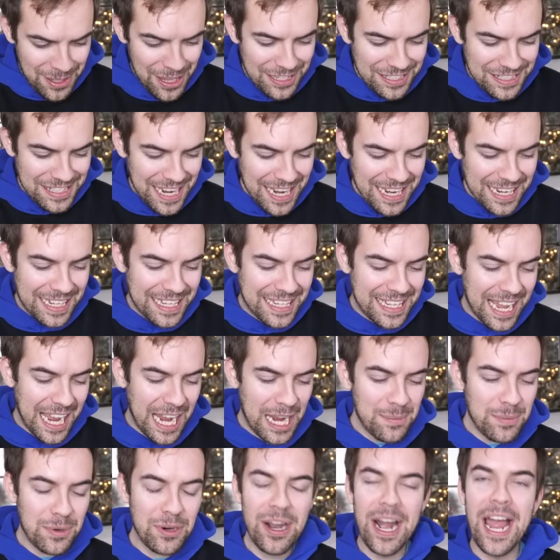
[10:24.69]
They say
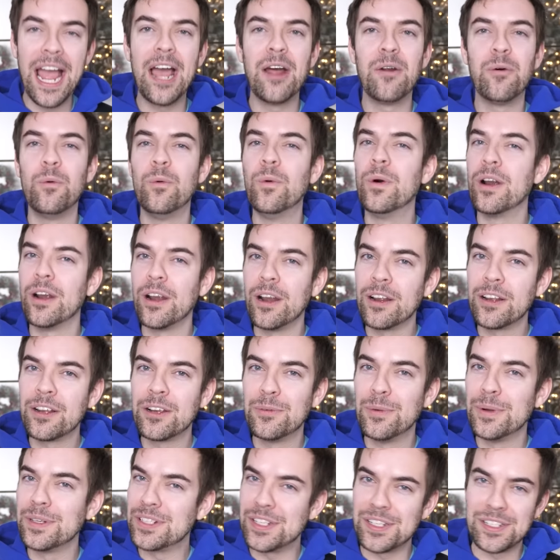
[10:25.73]
gamer at
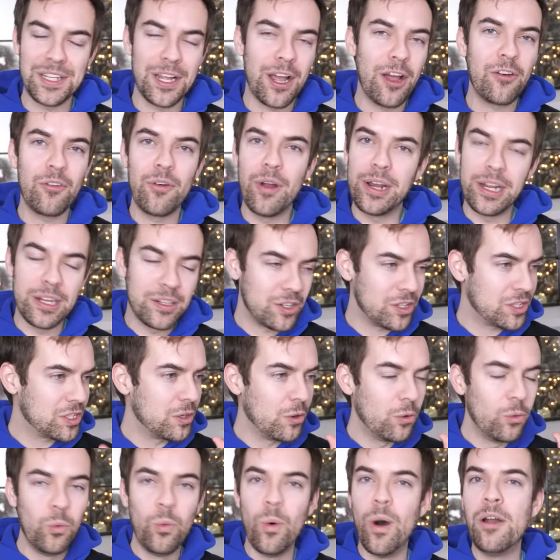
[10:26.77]
work, which is already just
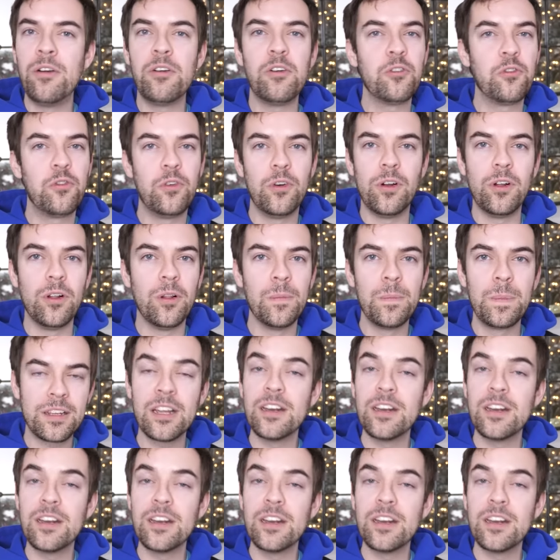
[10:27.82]
a wonderful